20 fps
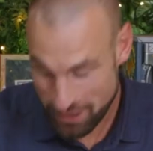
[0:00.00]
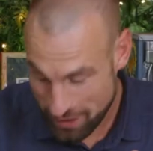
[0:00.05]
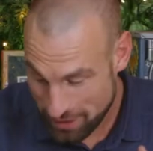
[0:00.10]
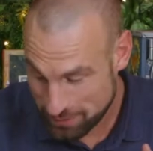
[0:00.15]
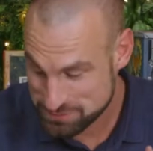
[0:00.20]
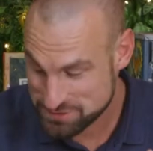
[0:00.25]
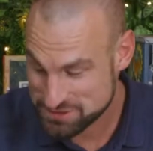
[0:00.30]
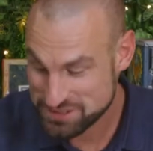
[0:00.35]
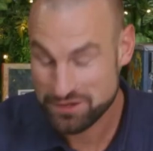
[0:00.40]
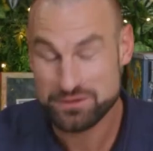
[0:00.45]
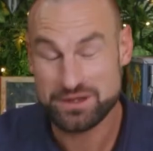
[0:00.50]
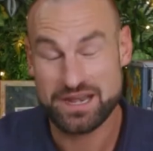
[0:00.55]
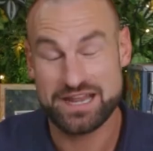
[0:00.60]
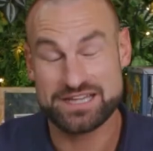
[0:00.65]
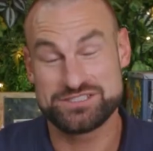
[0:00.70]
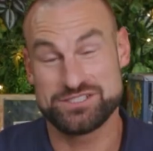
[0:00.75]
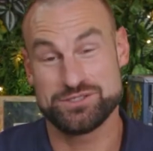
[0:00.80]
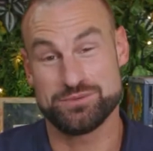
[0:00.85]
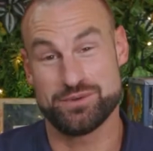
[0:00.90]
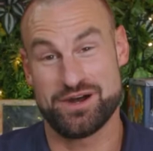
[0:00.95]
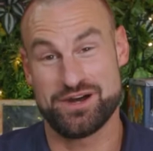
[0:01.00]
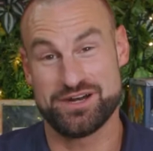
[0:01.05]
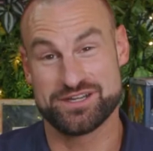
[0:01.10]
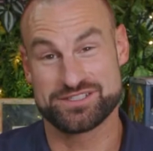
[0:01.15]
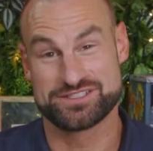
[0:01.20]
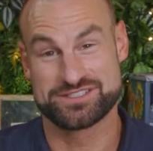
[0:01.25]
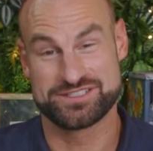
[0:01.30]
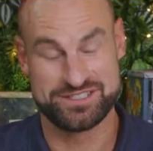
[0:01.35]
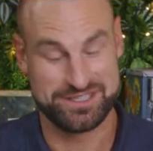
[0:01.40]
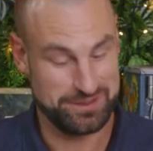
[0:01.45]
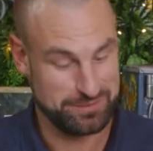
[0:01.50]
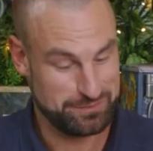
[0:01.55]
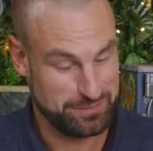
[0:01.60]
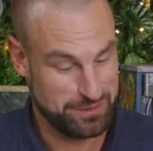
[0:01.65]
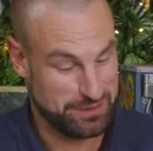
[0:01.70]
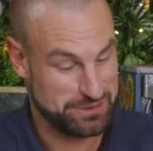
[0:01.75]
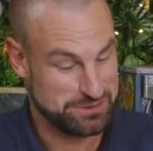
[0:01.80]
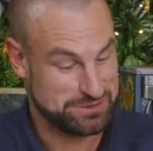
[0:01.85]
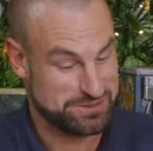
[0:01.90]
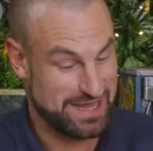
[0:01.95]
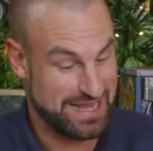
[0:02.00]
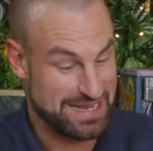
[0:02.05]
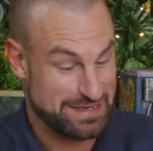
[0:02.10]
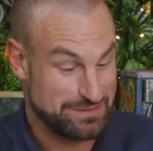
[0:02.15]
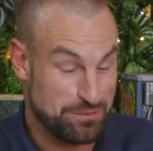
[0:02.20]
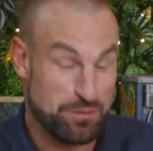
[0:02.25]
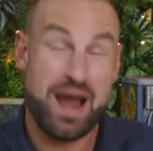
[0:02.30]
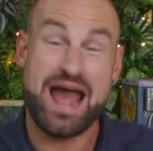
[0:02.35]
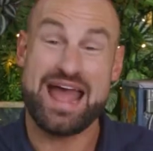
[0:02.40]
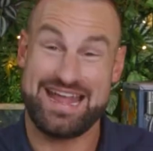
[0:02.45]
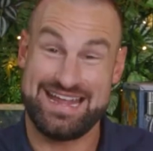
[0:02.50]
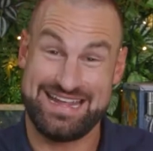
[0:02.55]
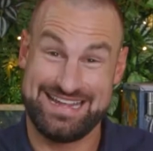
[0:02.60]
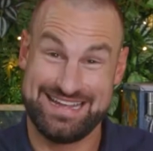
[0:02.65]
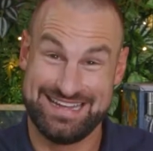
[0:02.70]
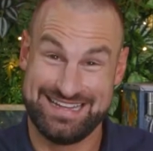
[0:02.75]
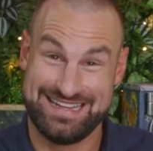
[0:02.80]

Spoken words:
I'm so glad you asked, because they weigh